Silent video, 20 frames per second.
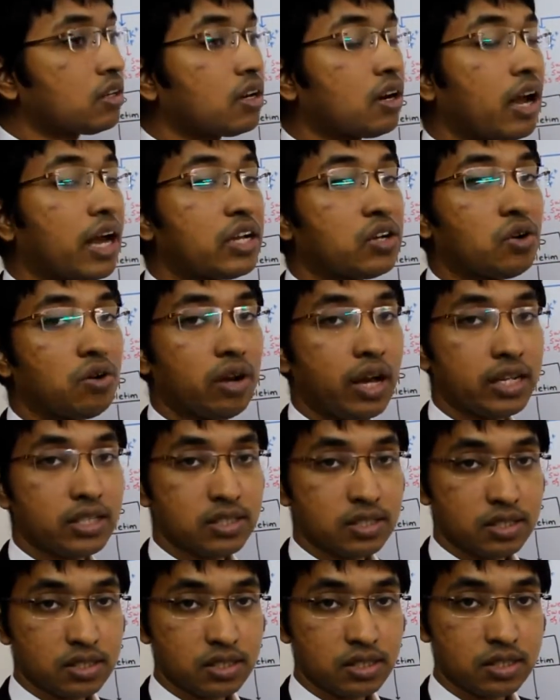
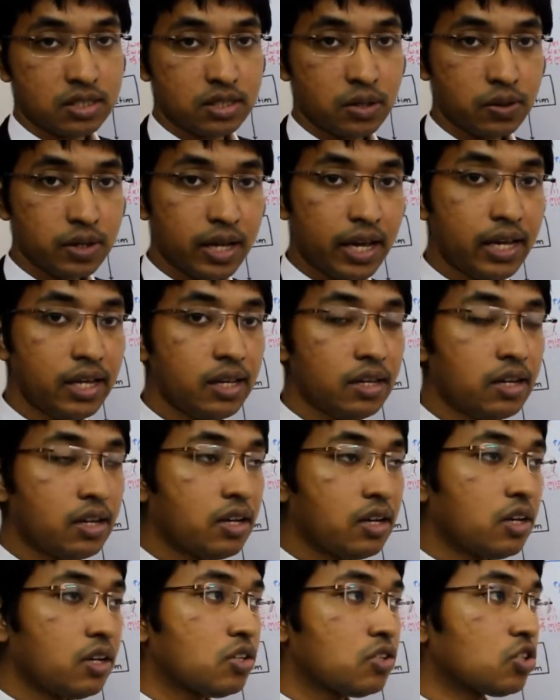glycolysis. Okay,
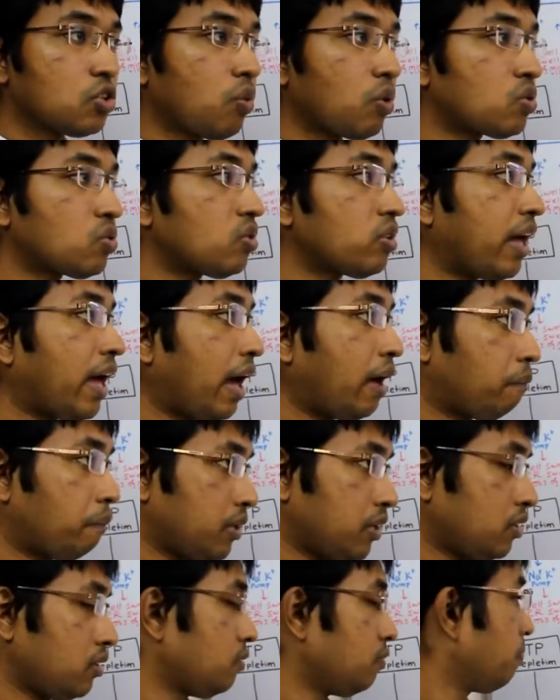so what will
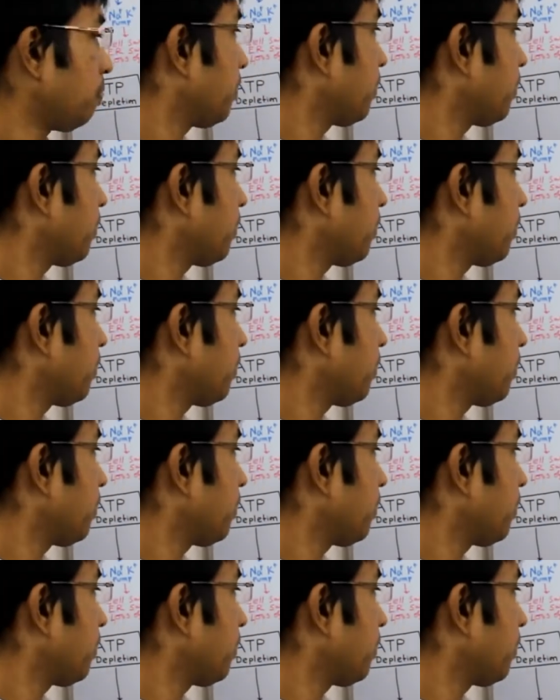happen?